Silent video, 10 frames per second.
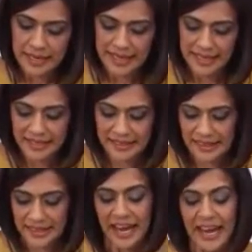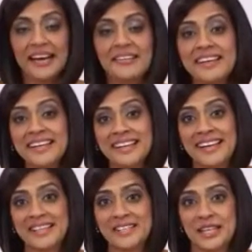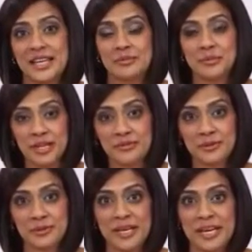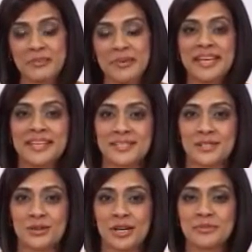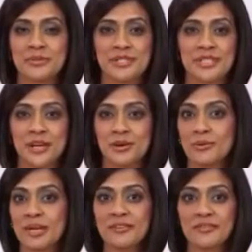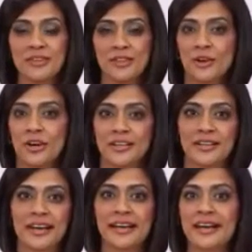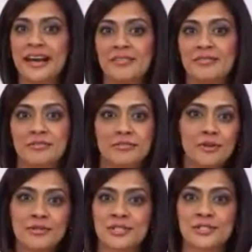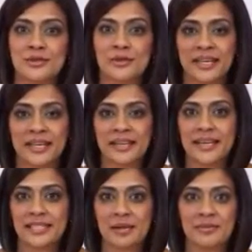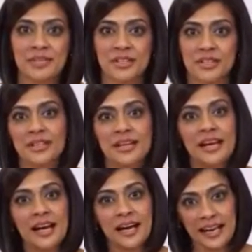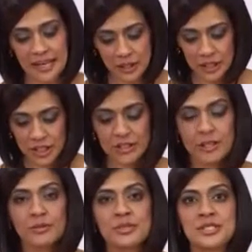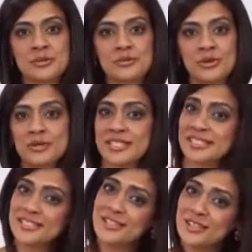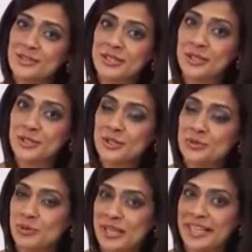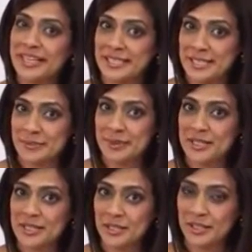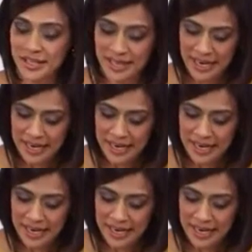And I really like to get playful when I'm making scrubs. So if in the garden I have roses growing at that time of the year, I'll actually throw in some roses. It not only looks pretty, it smells good.